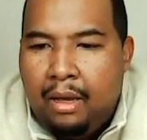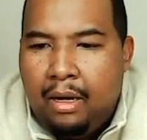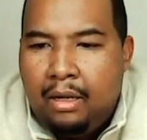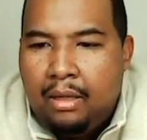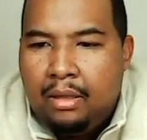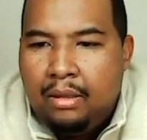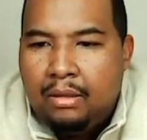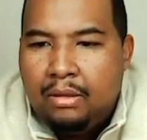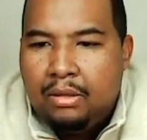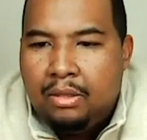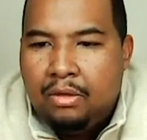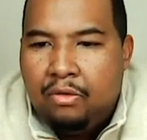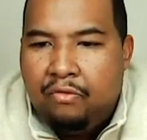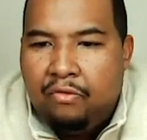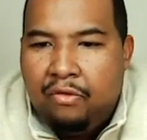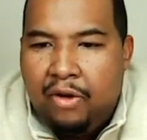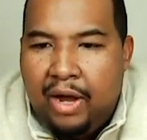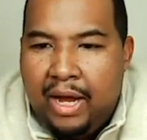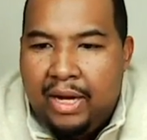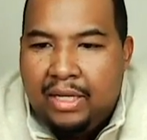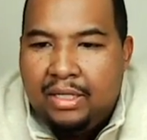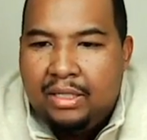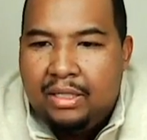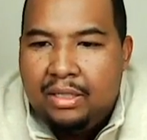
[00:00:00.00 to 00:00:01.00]
So
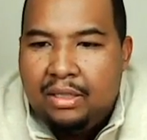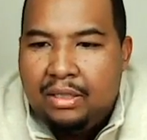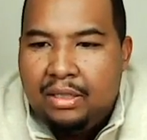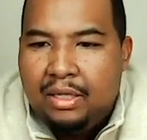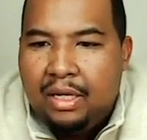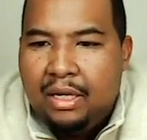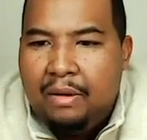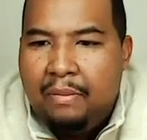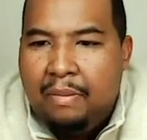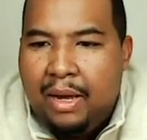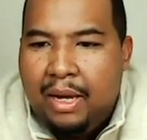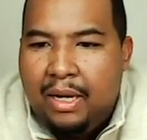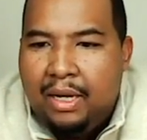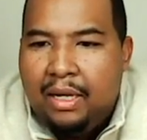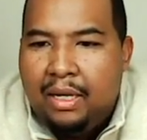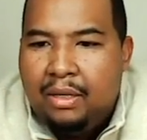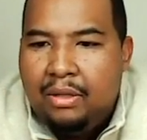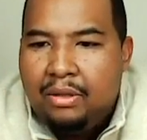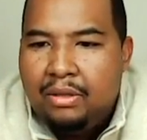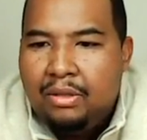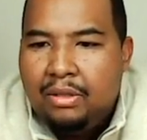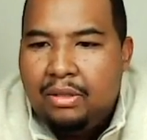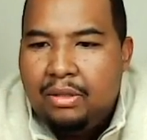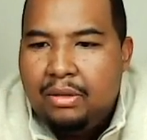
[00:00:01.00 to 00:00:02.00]
fractions, anybody
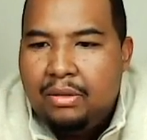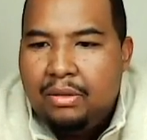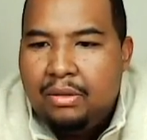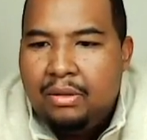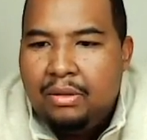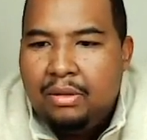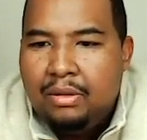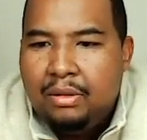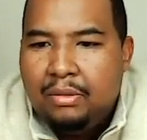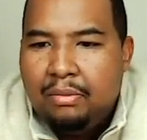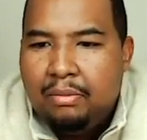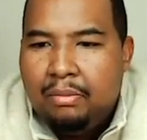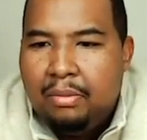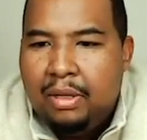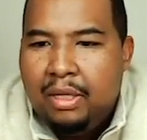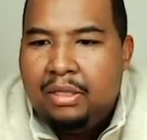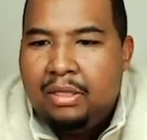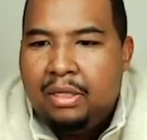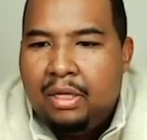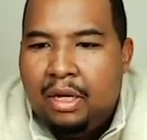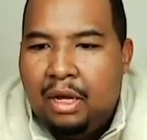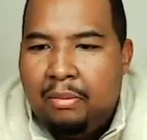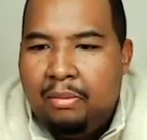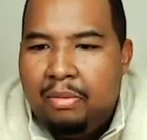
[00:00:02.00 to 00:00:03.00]
else?
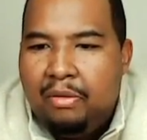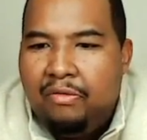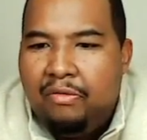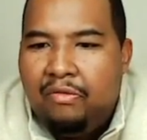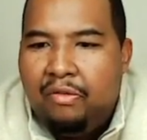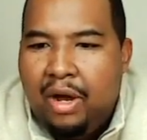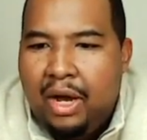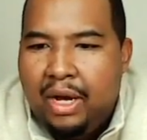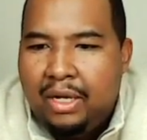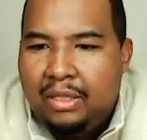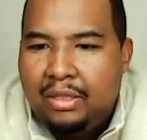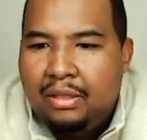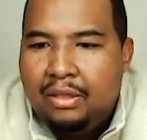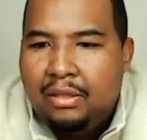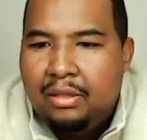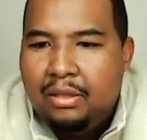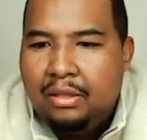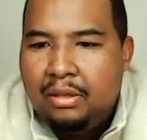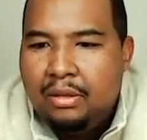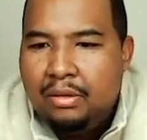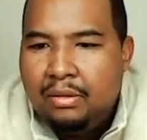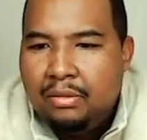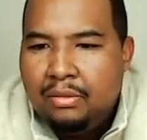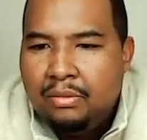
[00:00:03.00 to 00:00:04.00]
Mixed number
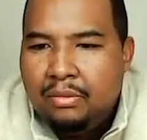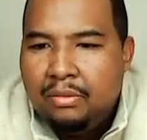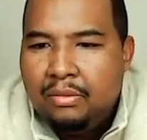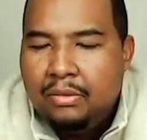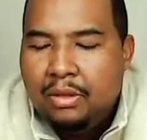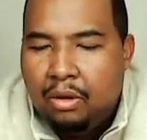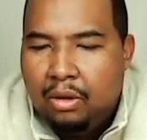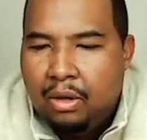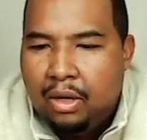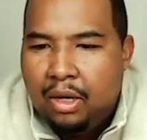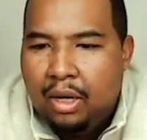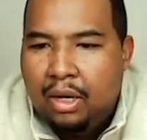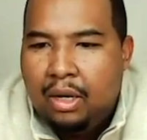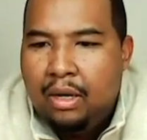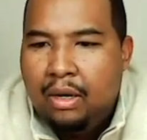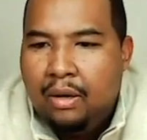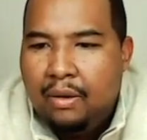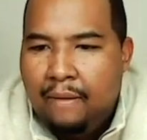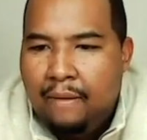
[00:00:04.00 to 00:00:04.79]
fractions, okay.